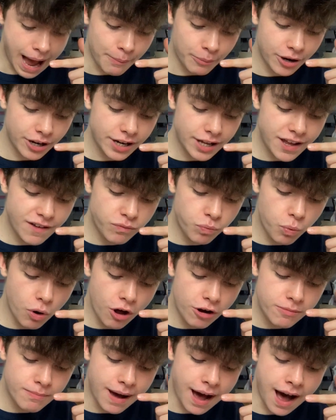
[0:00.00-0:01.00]
I'm going to give
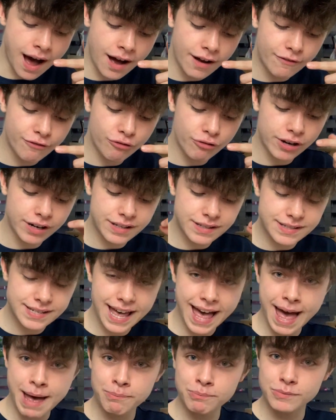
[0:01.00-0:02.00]
one mark for an
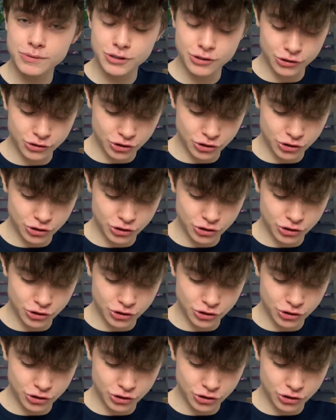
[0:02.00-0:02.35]
attempt to